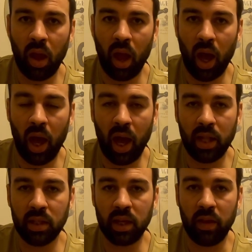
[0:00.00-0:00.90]

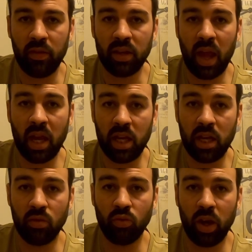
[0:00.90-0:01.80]
And if there's
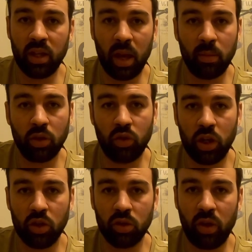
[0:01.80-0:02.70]
any rig
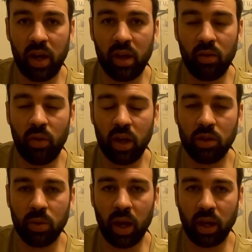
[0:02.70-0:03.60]
demonstrations or any other rigs
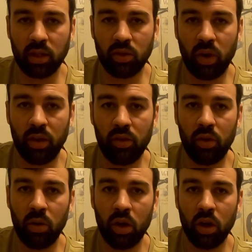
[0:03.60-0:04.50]
you'd like us to run
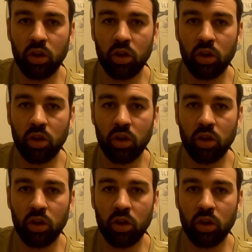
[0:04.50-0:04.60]
through,